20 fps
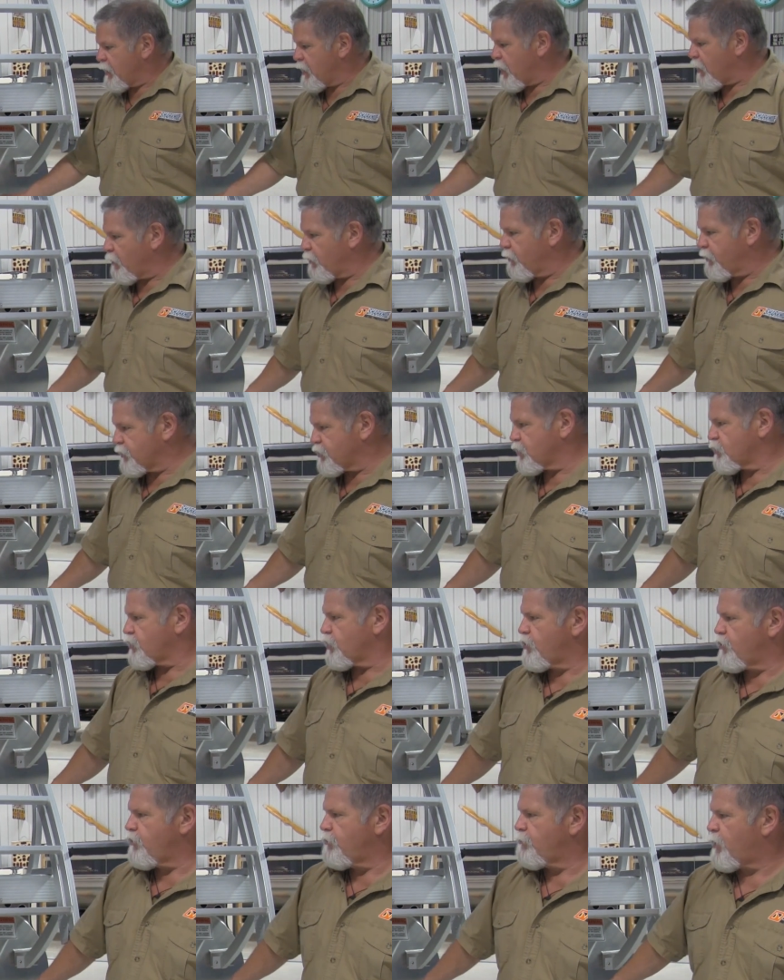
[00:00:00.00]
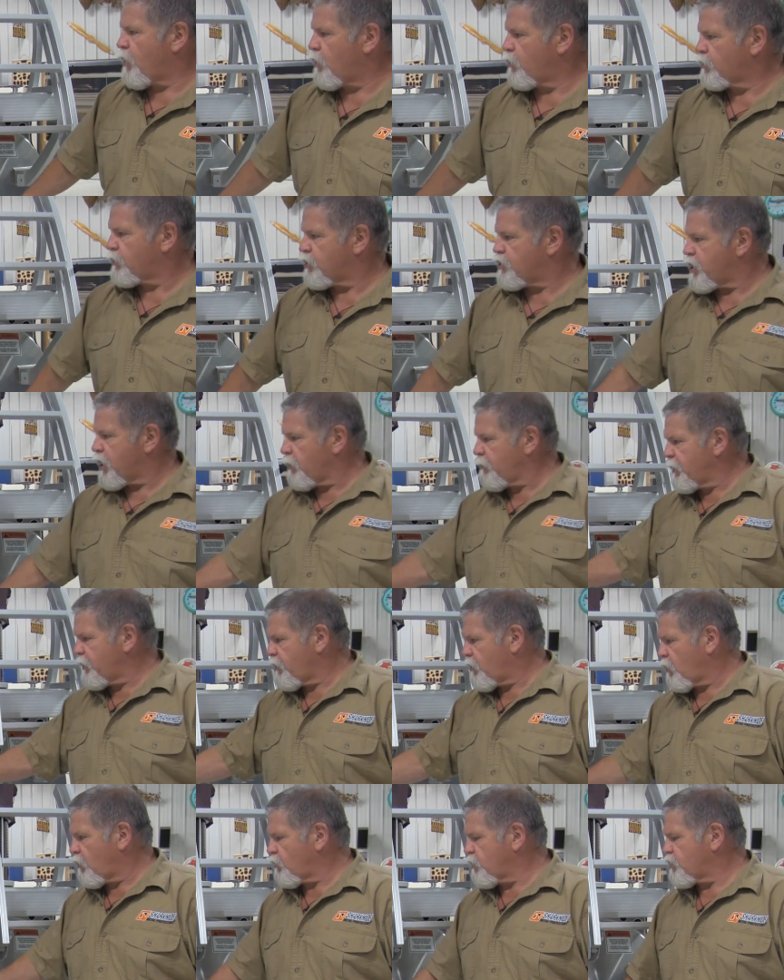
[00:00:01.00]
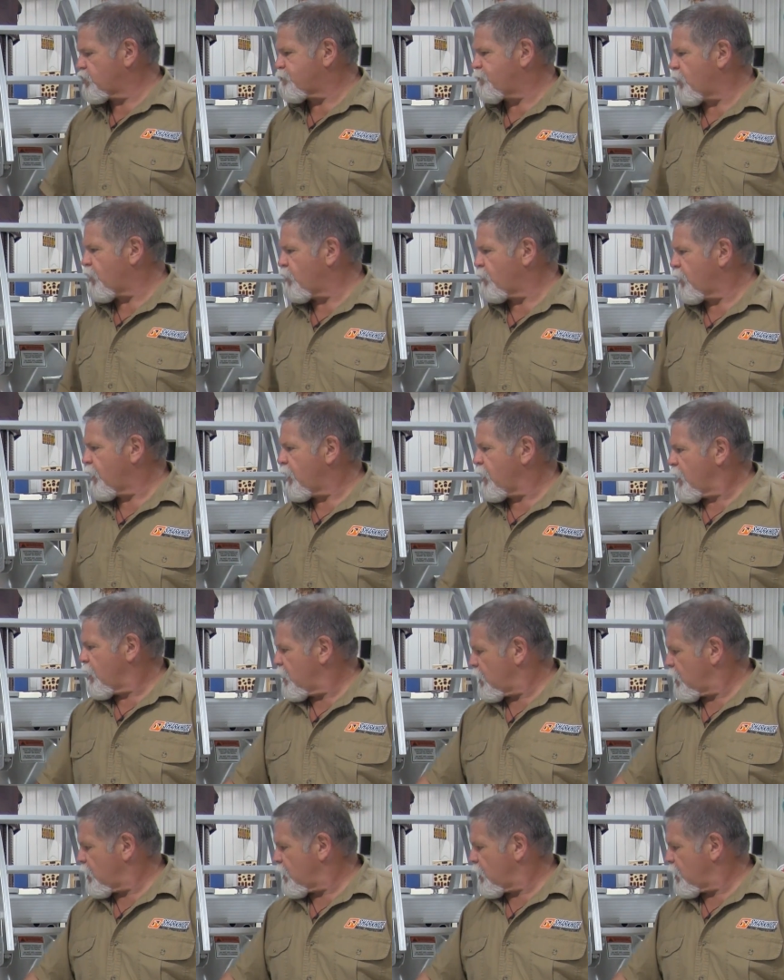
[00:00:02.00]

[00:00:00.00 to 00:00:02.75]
Now, this is a new boat. The gentleman that owned this boat,